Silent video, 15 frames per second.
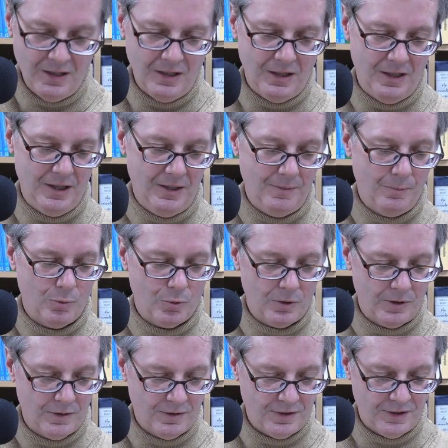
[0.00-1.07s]

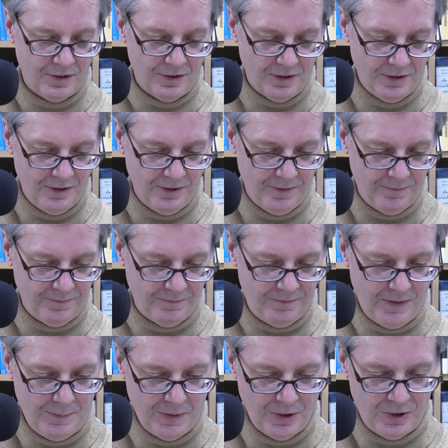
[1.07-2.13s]
More
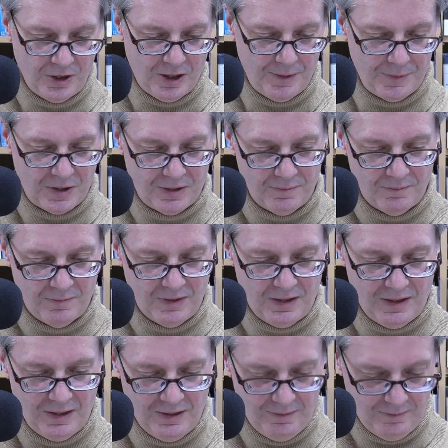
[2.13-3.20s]
female jobs.
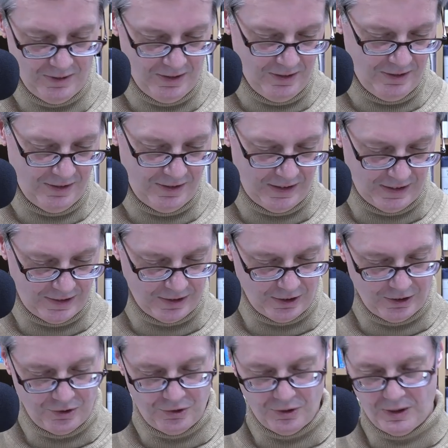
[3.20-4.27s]
Again, sex
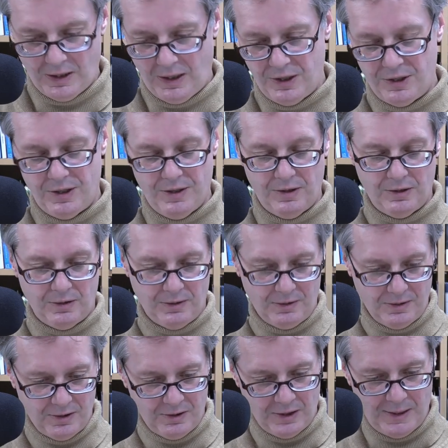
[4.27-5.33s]
segregation in
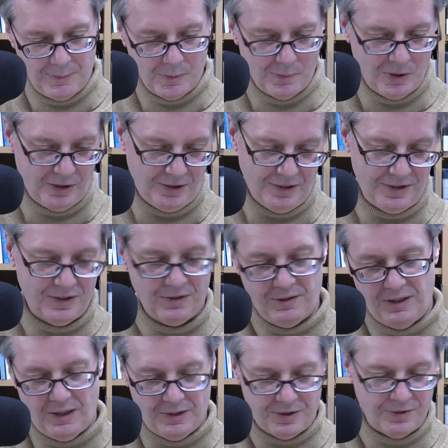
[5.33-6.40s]
labor markets.
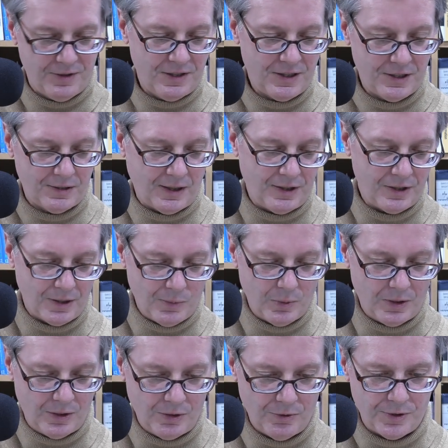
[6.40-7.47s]
Yeah, so this is actually where
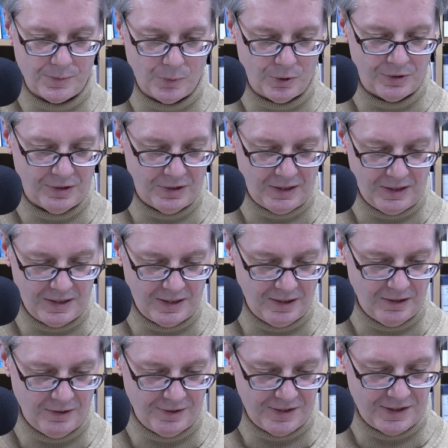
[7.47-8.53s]
it goes more into
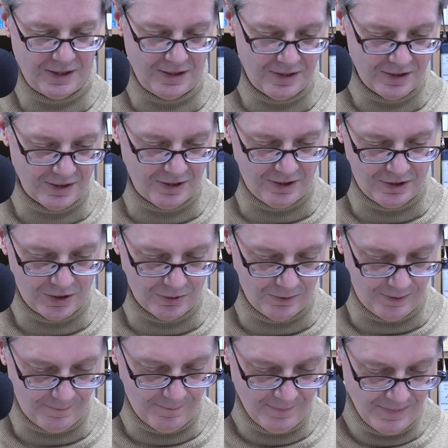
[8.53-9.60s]
detail and cites studies
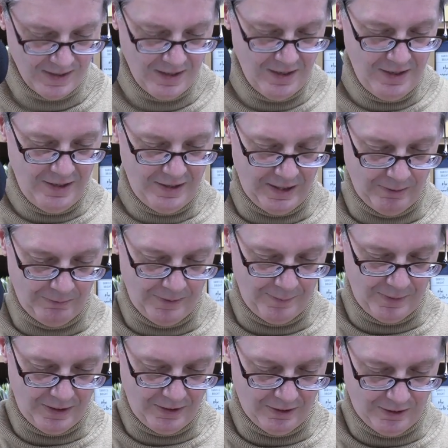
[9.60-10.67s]
showing that
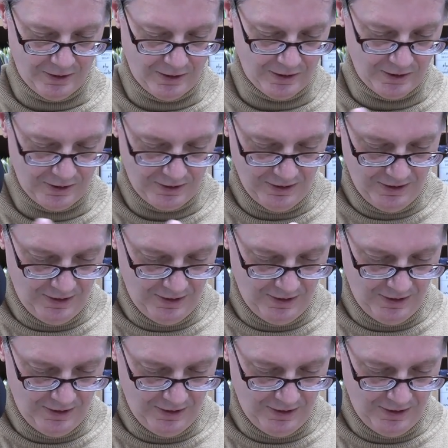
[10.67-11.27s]
women are